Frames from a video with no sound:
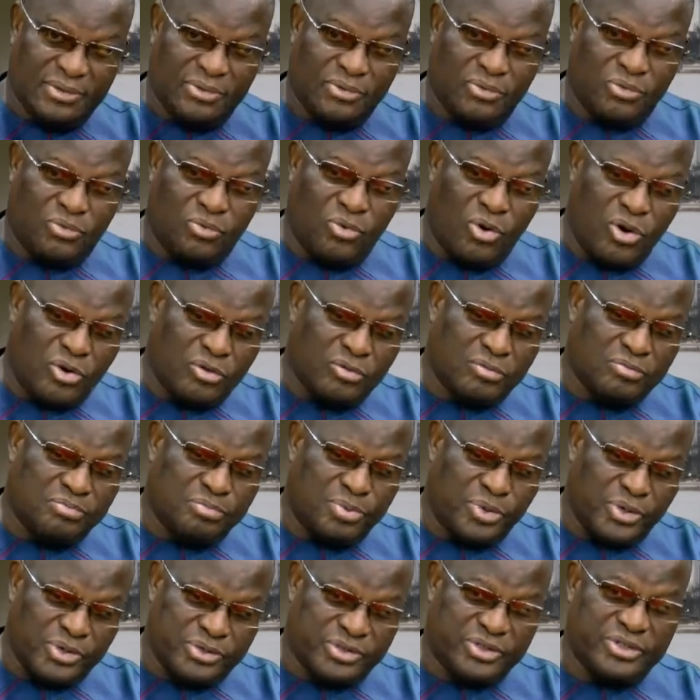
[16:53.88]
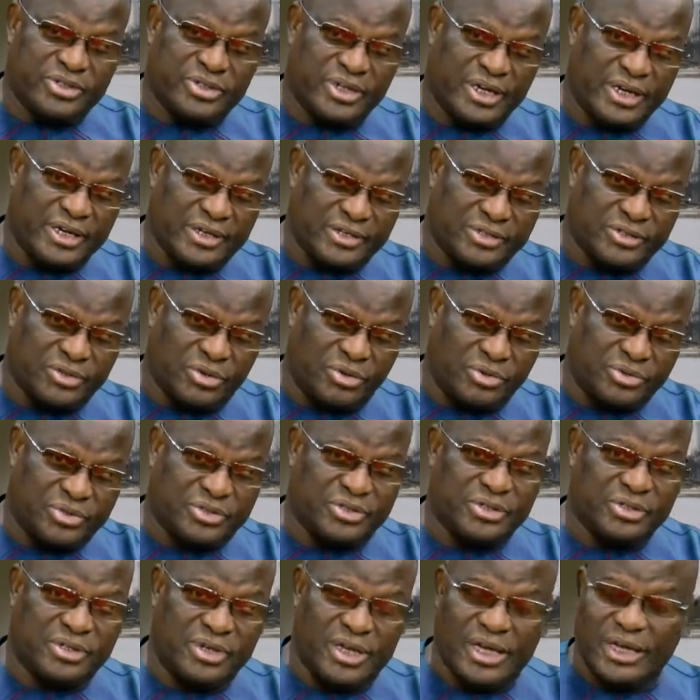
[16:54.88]
one politician is
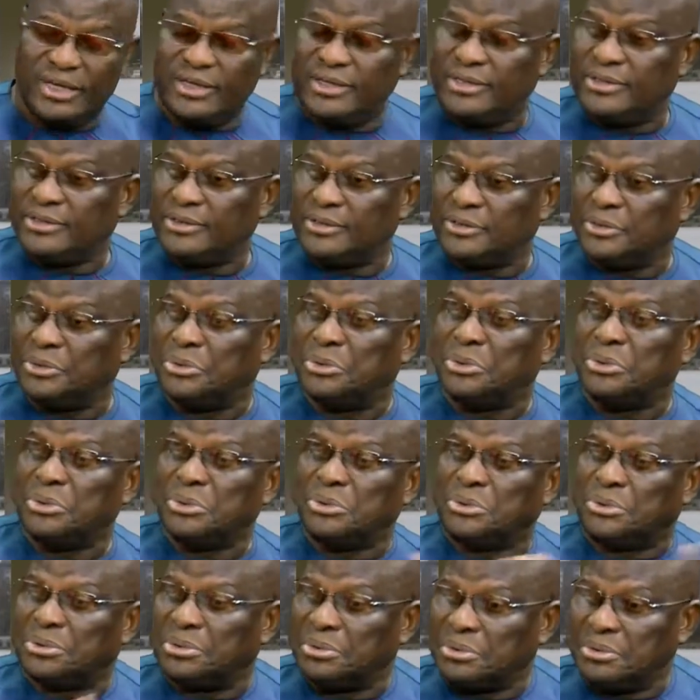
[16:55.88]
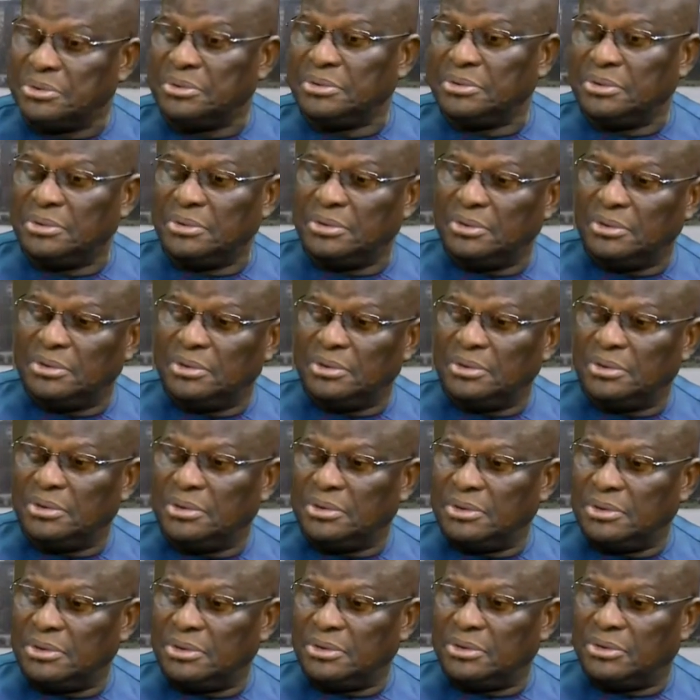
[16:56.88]
considered good
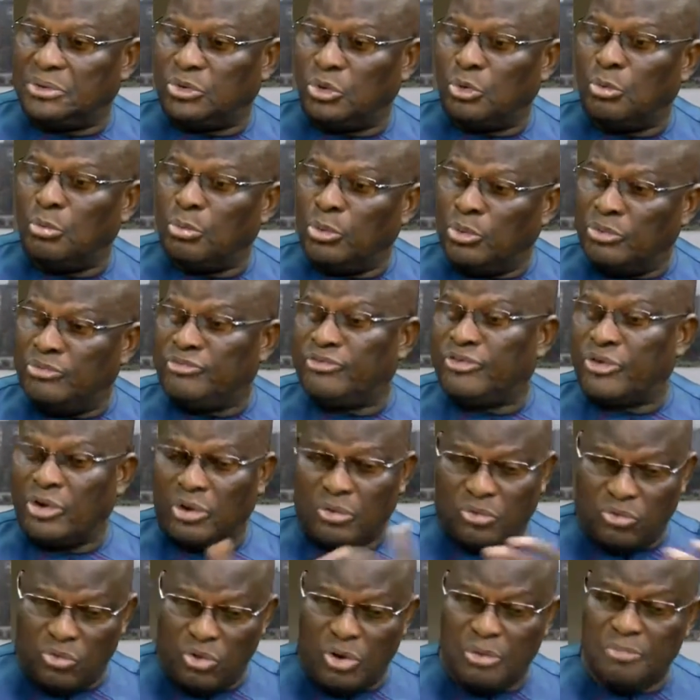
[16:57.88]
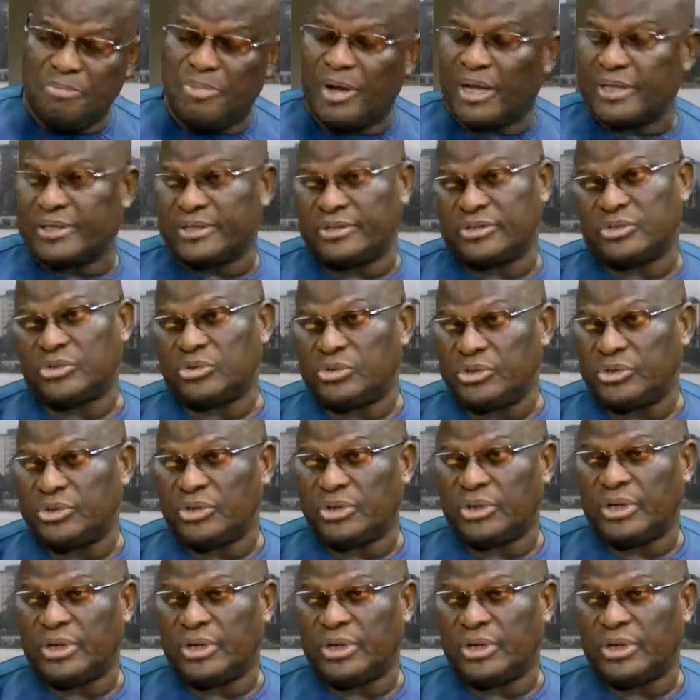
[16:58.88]
to move from one party to the